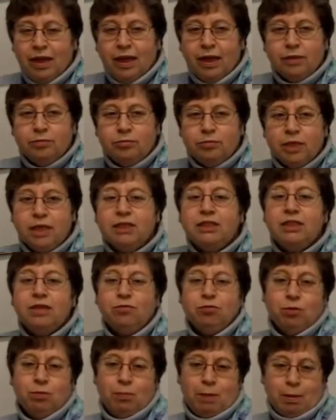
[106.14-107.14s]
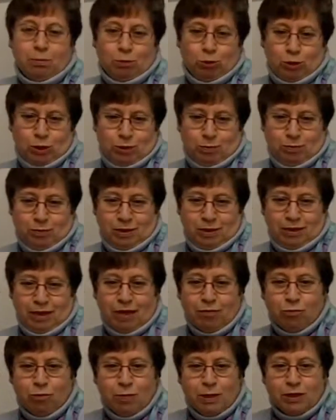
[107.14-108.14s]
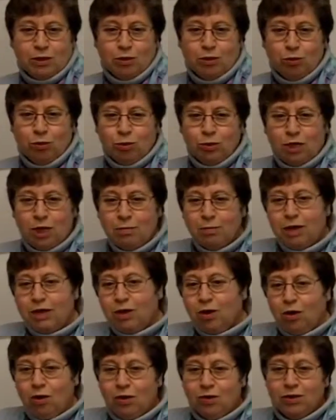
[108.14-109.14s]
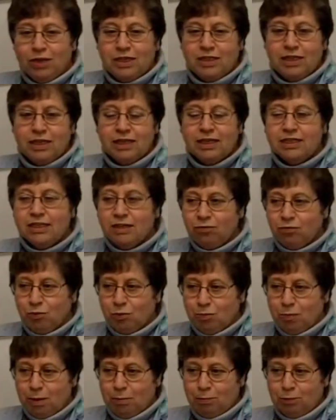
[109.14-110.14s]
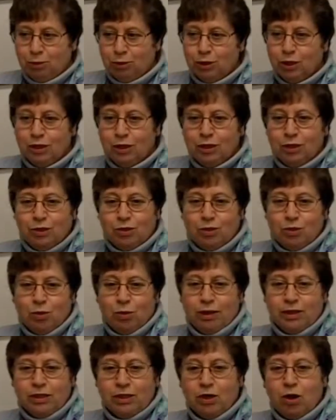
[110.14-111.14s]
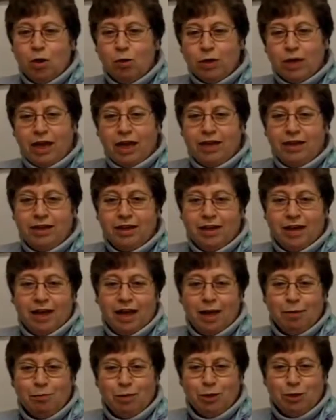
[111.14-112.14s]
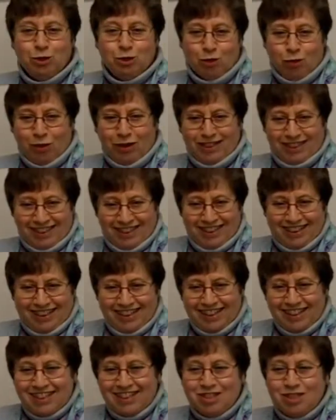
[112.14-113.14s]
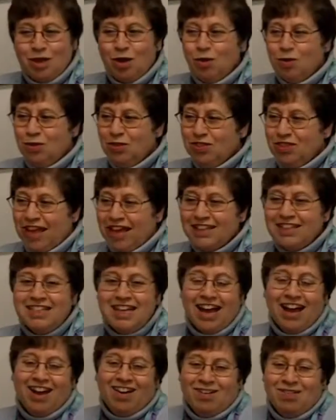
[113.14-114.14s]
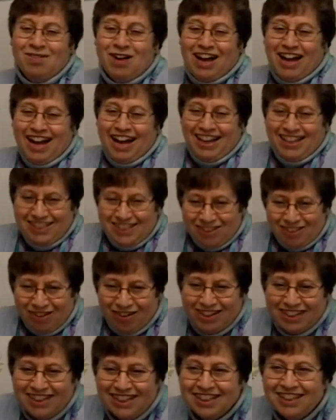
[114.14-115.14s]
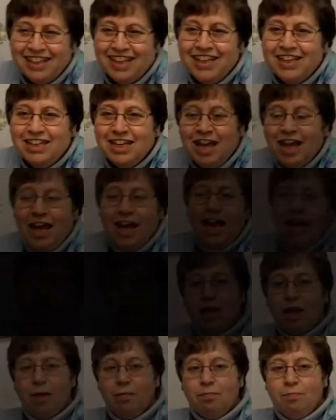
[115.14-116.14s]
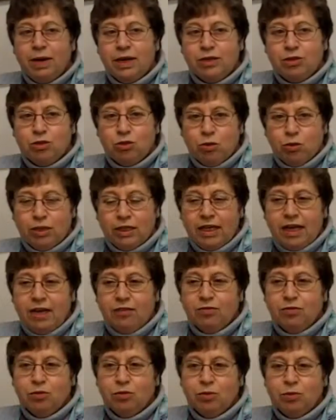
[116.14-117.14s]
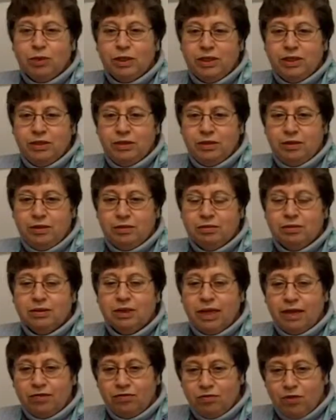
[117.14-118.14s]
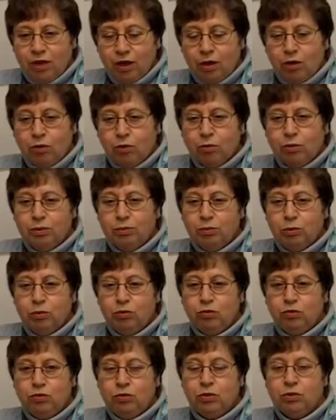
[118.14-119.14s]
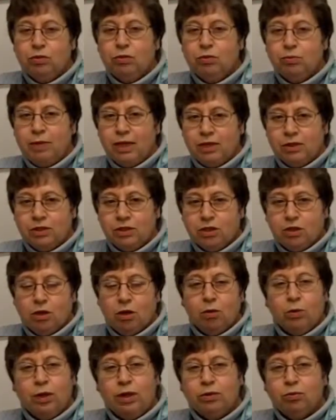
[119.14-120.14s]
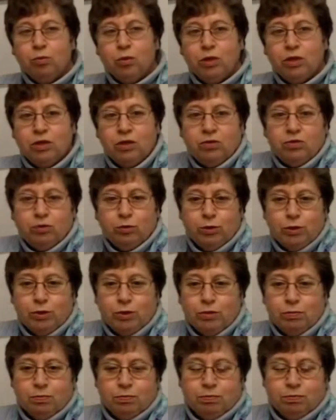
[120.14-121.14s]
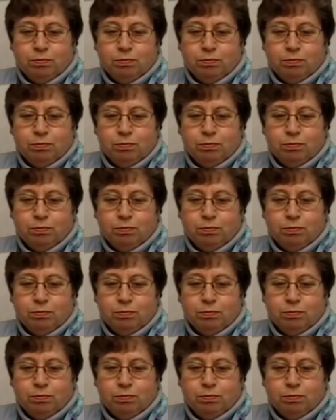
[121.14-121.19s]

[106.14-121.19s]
um, except for members. After about the third time I called, they said, except for members. So I said, okay, I'm going to join. So that's how I joined the league. Anything. But shortly after we left there, we moved to New Mexico, and one of the first